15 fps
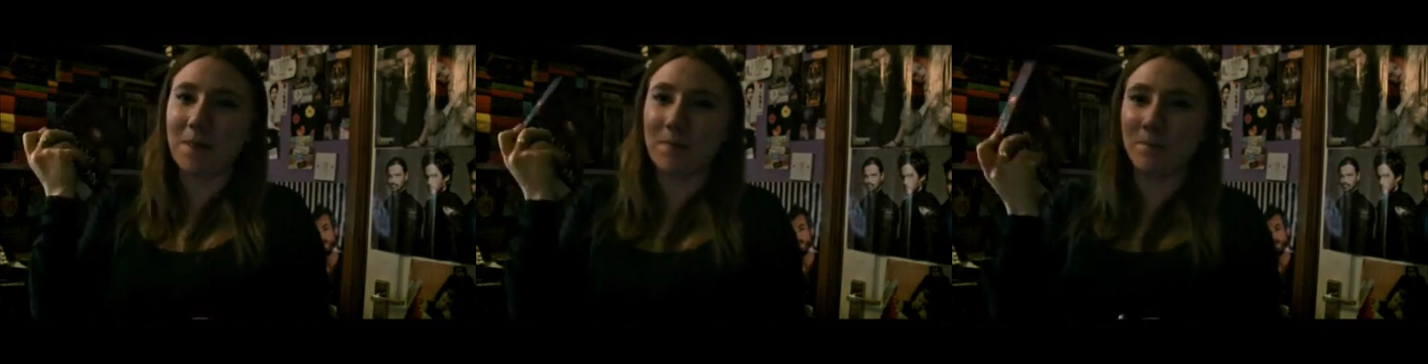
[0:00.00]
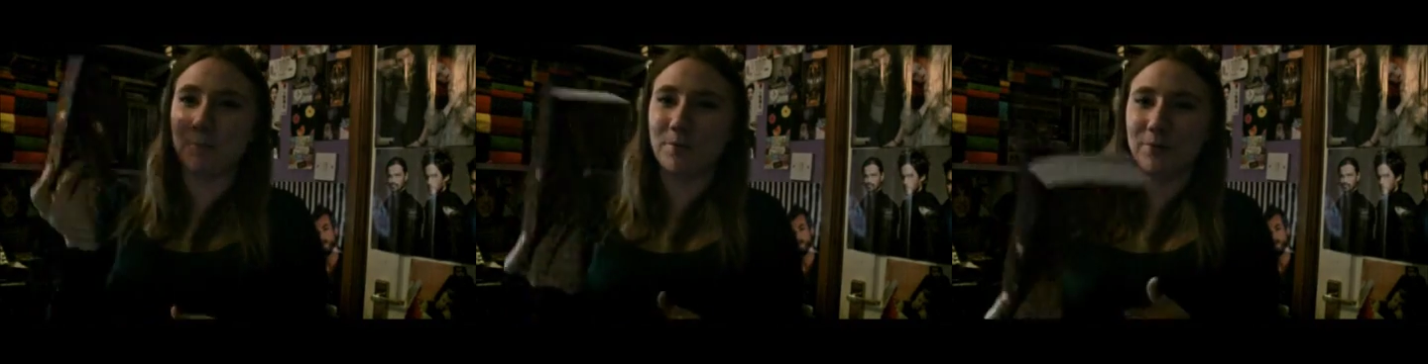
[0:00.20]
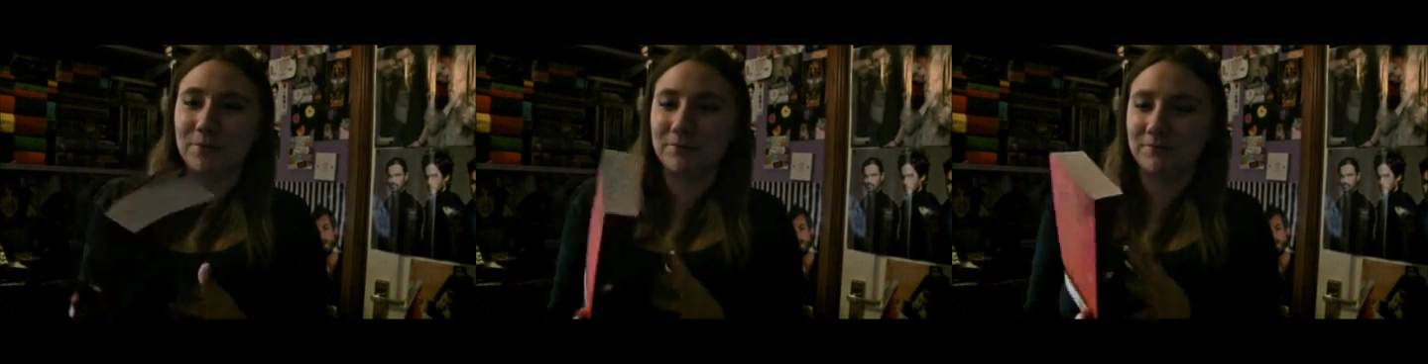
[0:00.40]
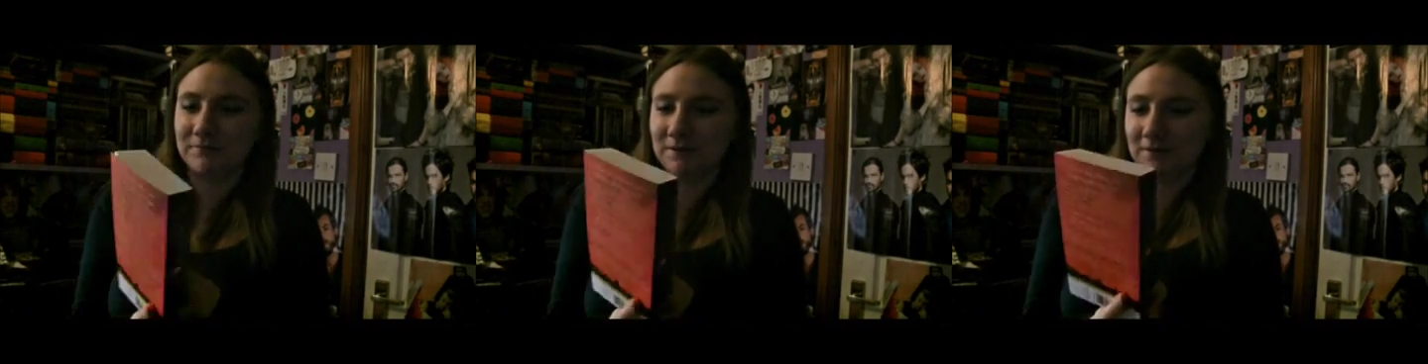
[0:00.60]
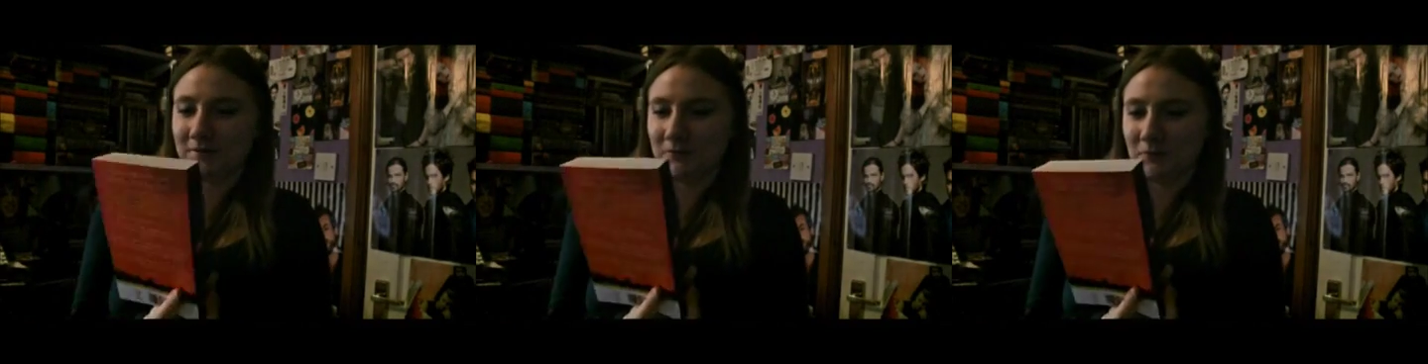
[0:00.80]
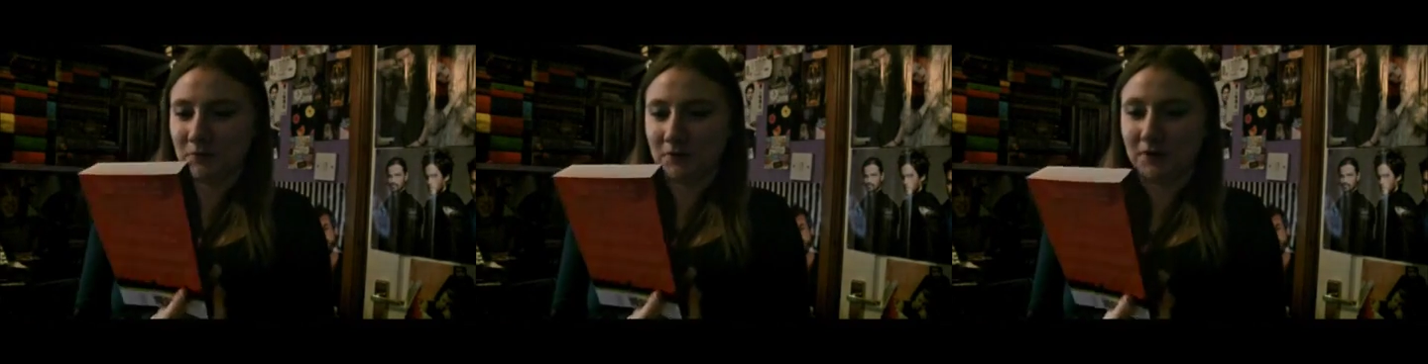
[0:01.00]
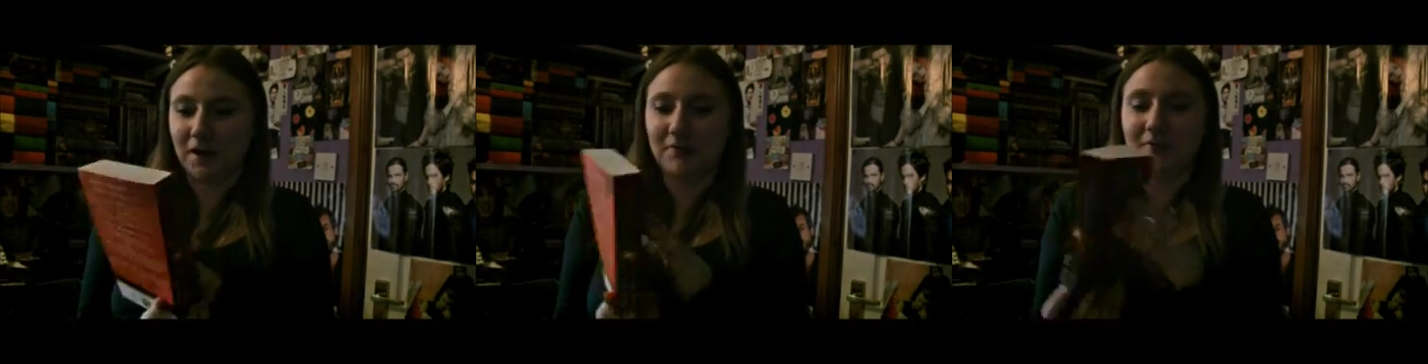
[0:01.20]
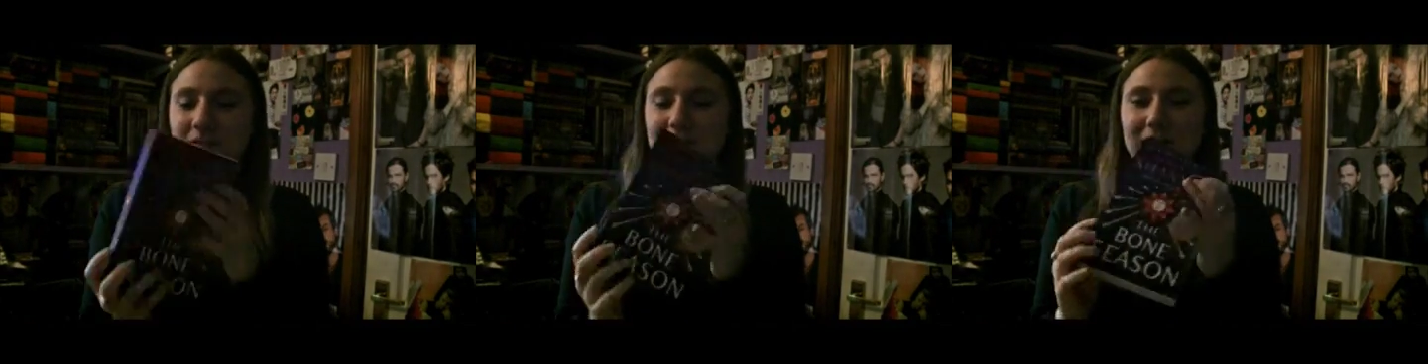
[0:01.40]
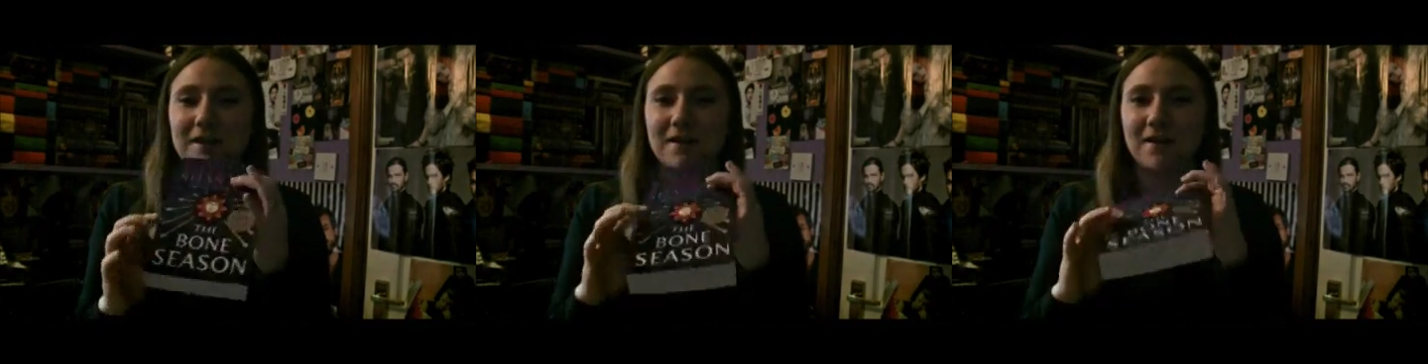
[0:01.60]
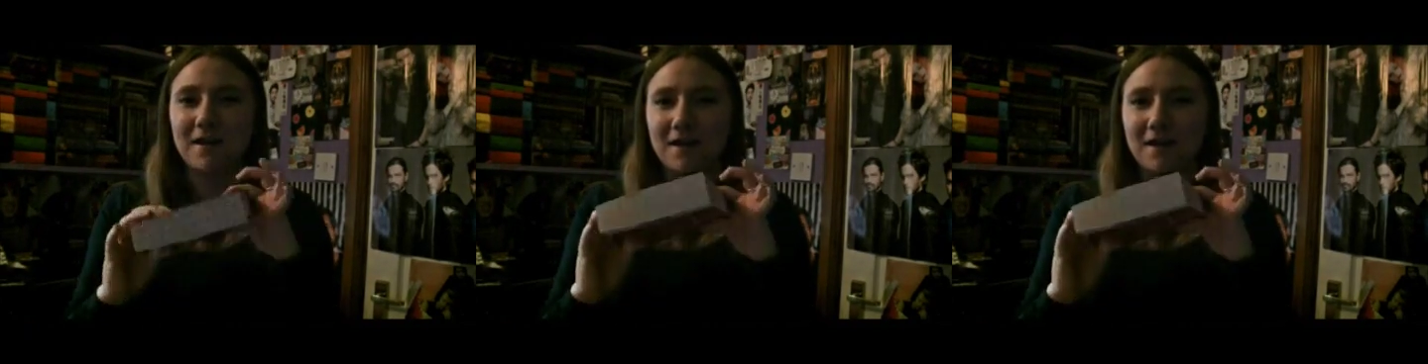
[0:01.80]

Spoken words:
The Bone. You can't really see it.